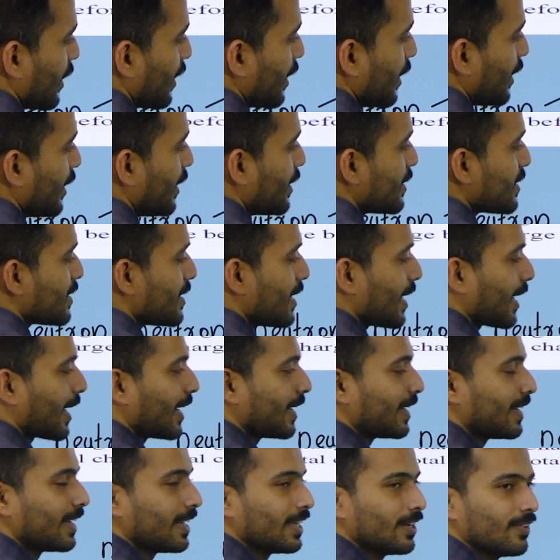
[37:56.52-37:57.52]
It is
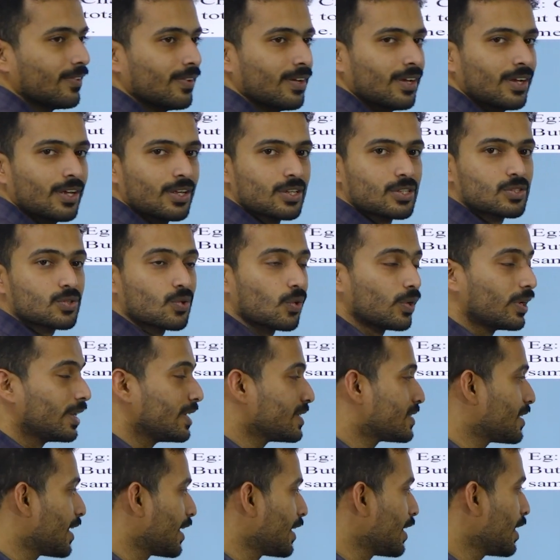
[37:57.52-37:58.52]
negative. So
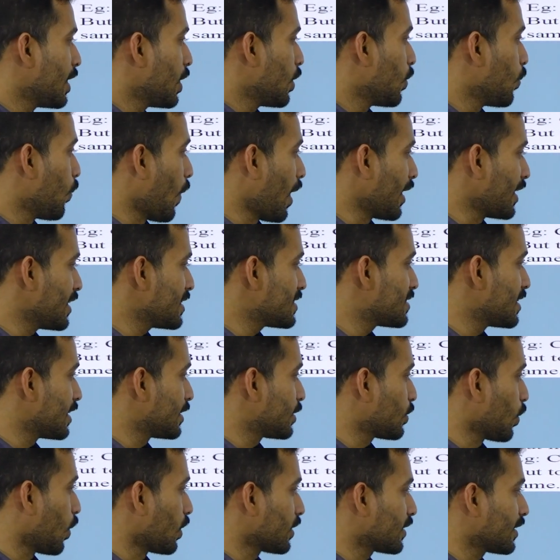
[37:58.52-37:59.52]
listen, what is the
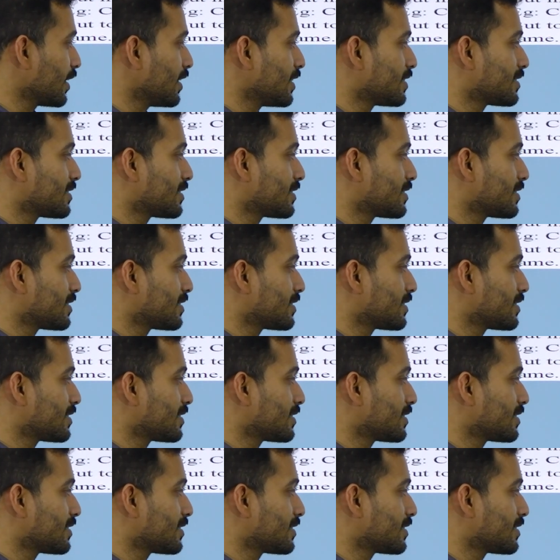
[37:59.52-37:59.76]
total